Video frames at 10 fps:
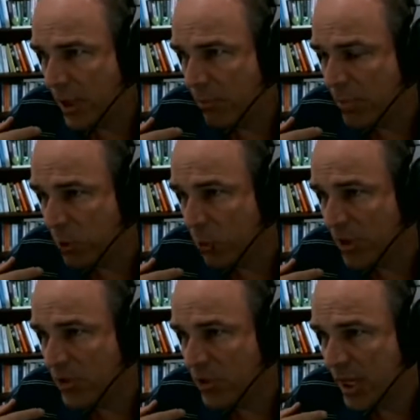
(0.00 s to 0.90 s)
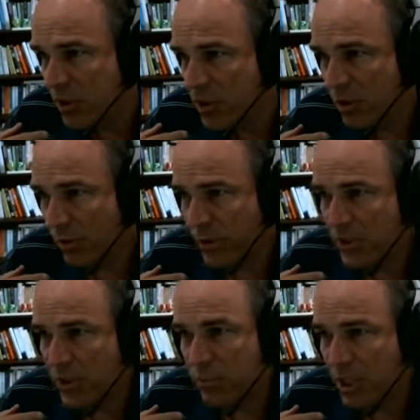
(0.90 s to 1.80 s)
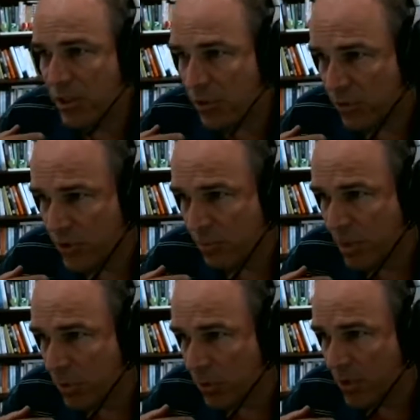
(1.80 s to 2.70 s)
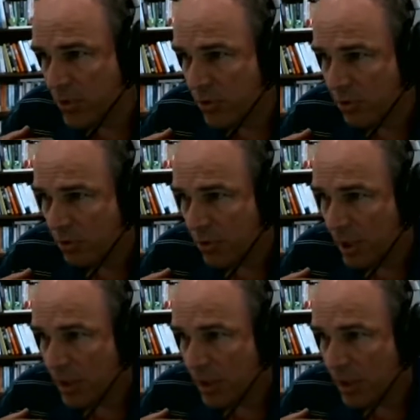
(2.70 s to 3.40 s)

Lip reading: a Bill presentation on this subject has also been put into